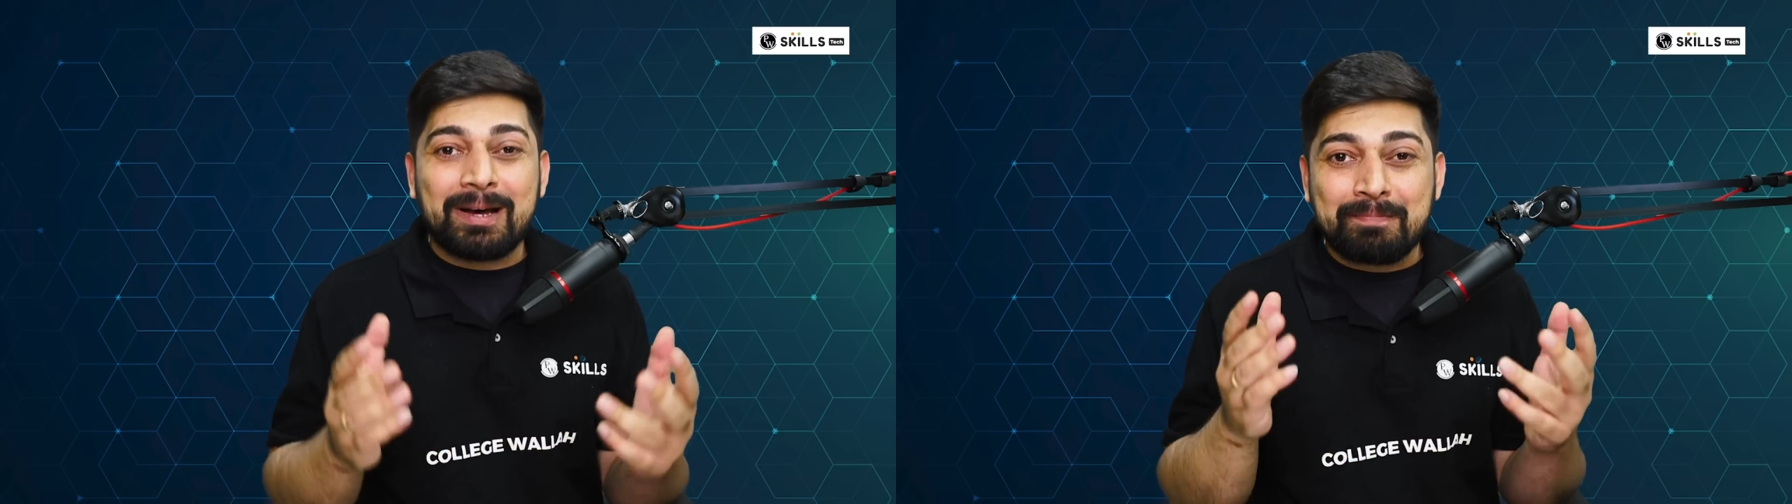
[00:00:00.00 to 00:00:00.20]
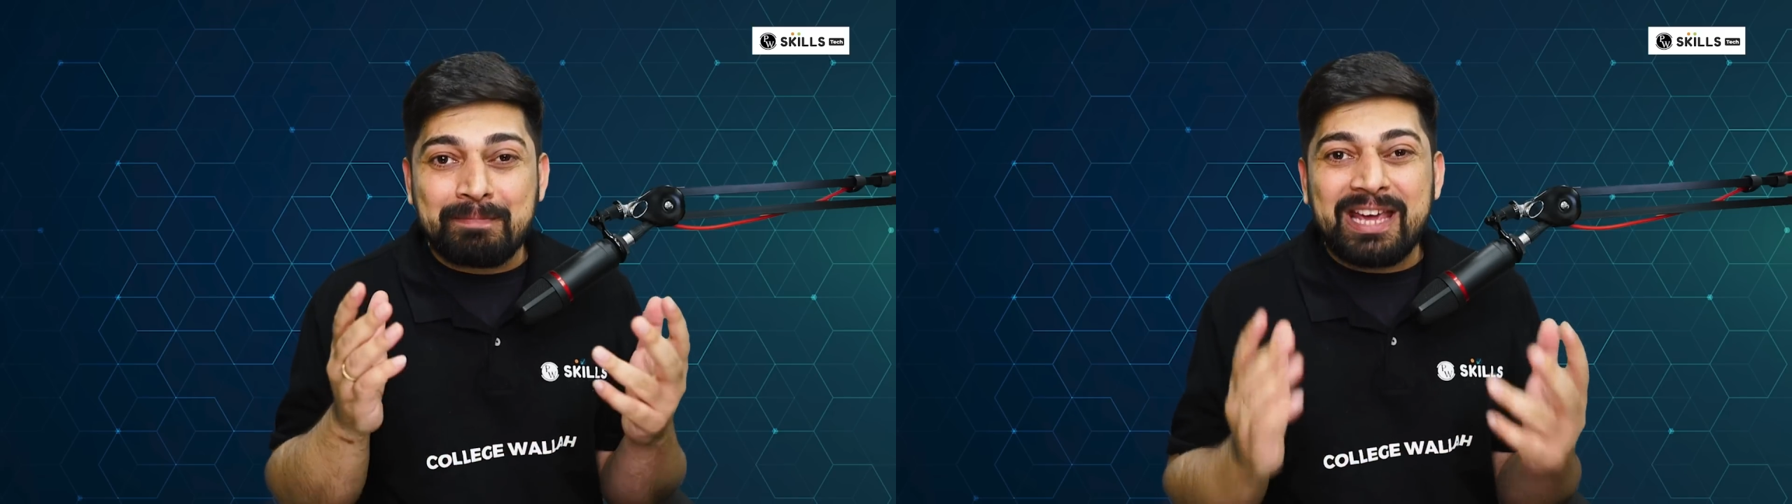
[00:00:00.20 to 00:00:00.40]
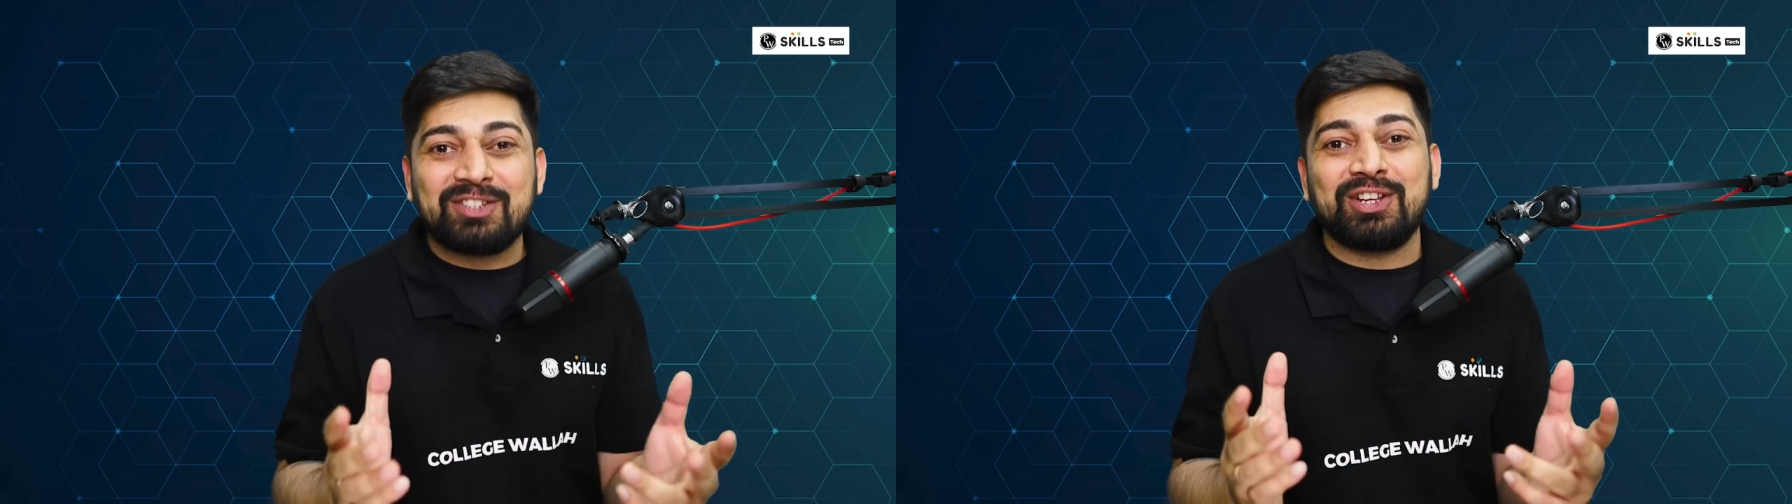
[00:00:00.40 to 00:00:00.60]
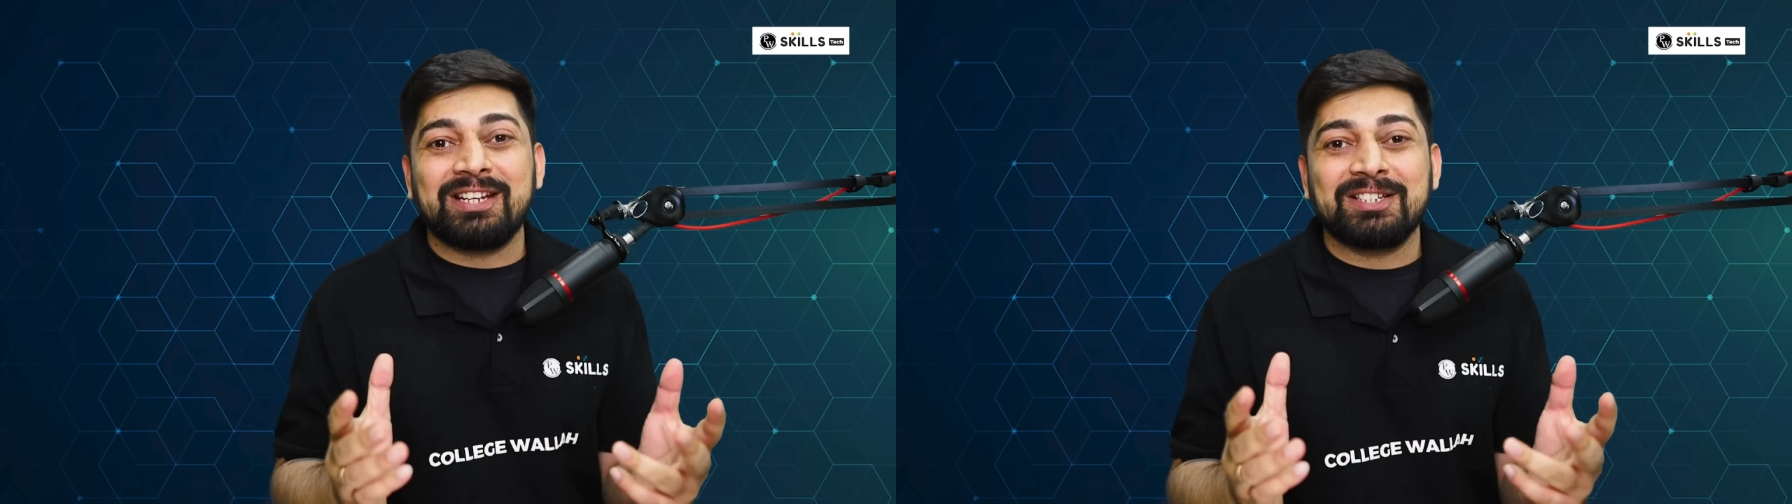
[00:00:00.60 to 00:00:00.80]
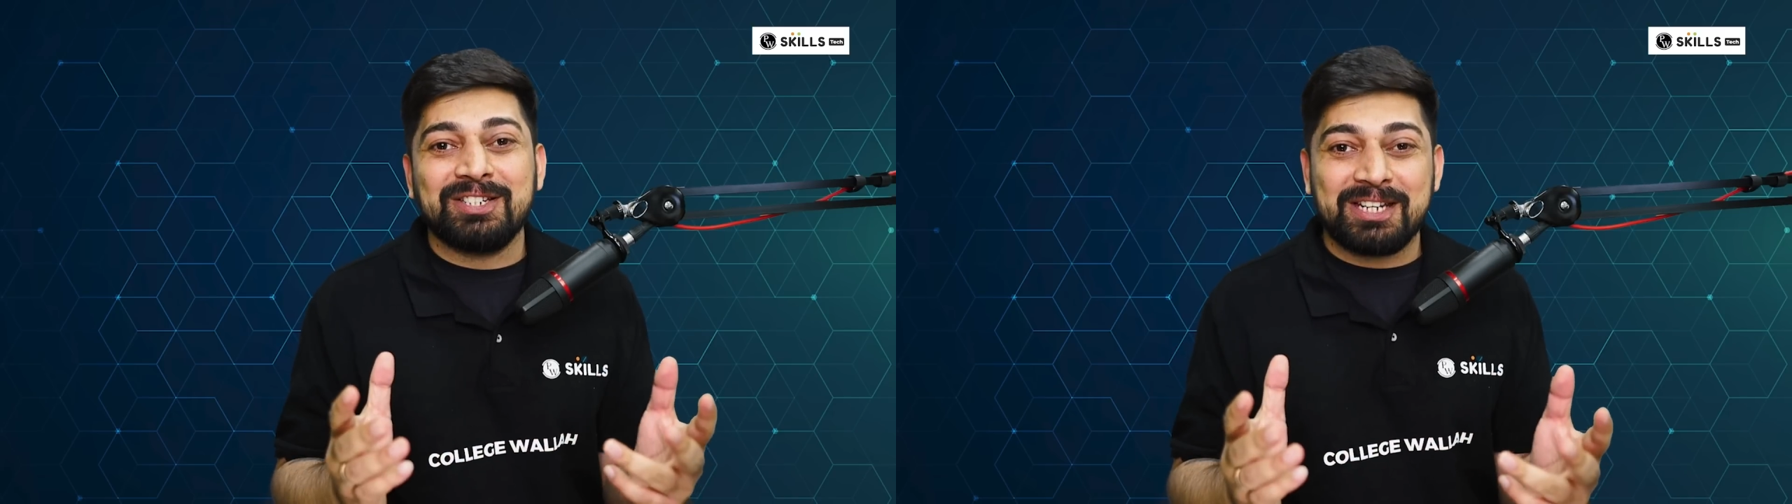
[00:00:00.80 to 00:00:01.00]
amazing
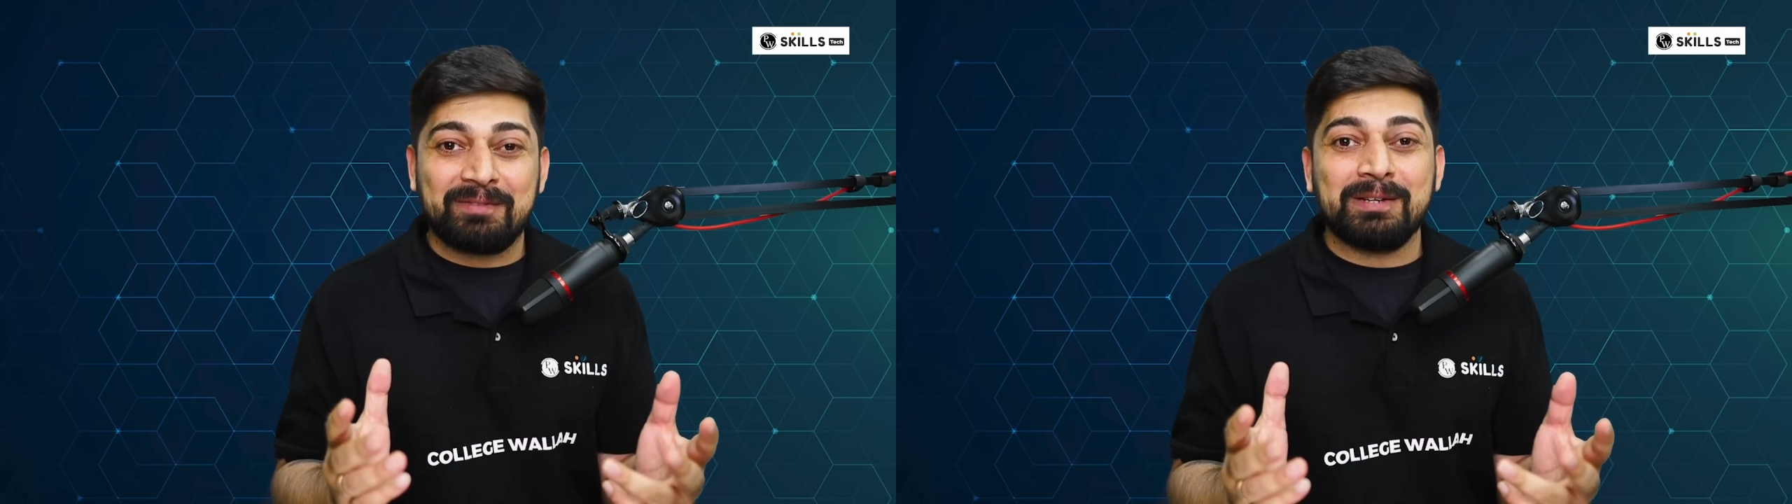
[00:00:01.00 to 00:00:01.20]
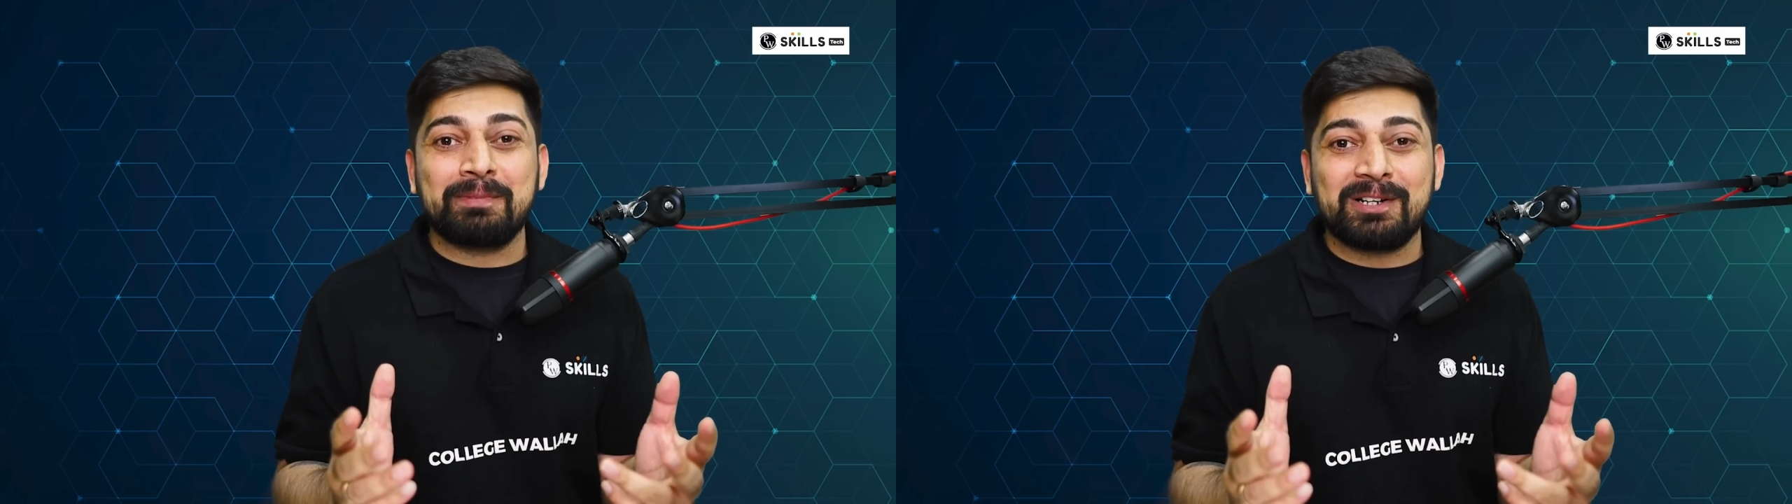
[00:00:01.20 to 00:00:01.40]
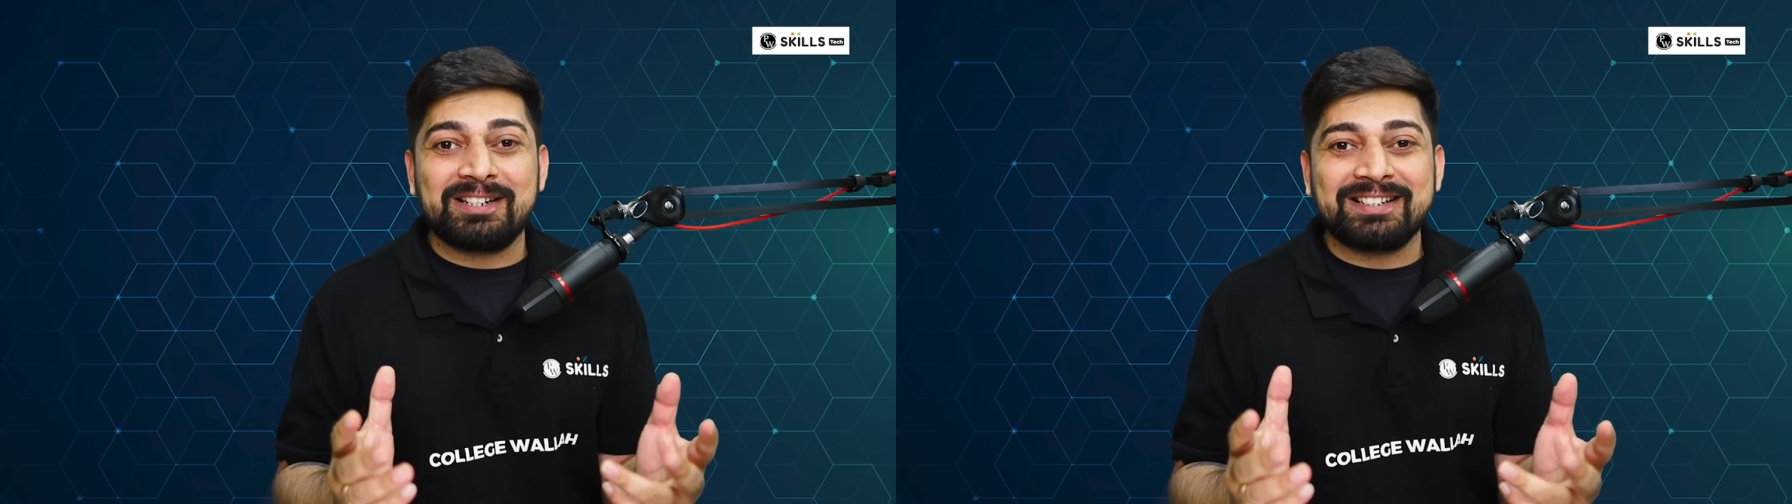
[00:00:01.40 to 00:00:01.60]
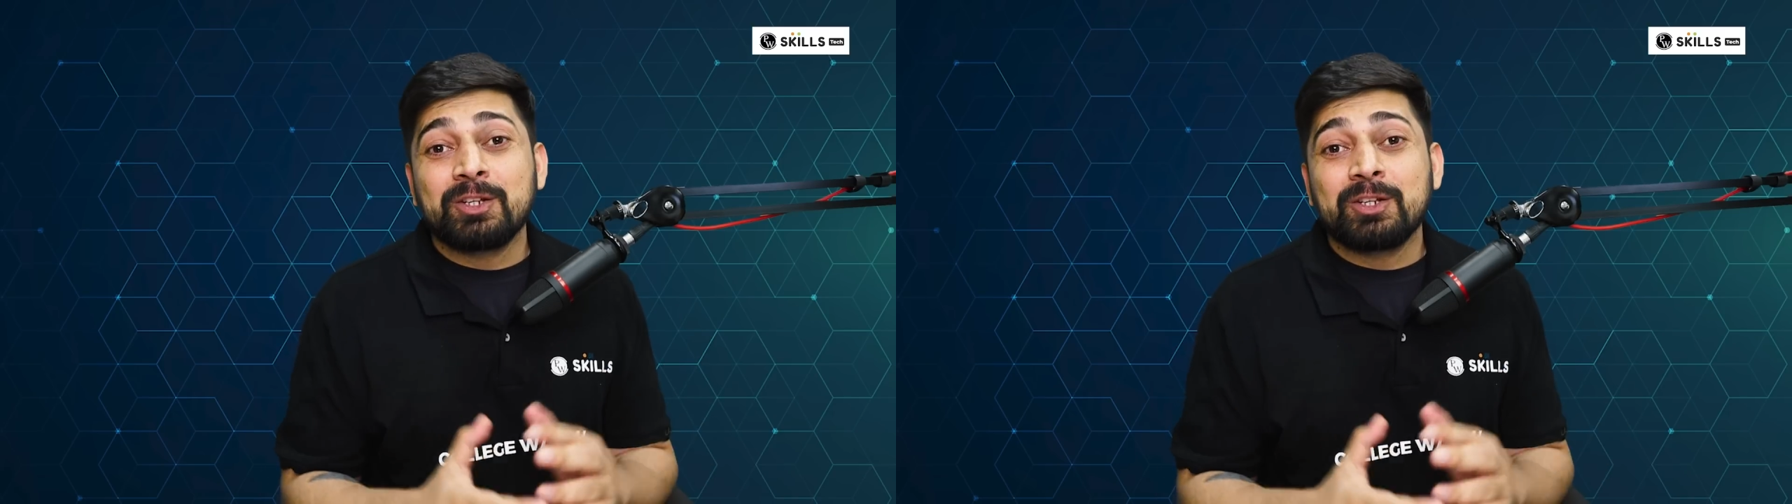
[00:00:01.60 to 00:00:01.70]
developer.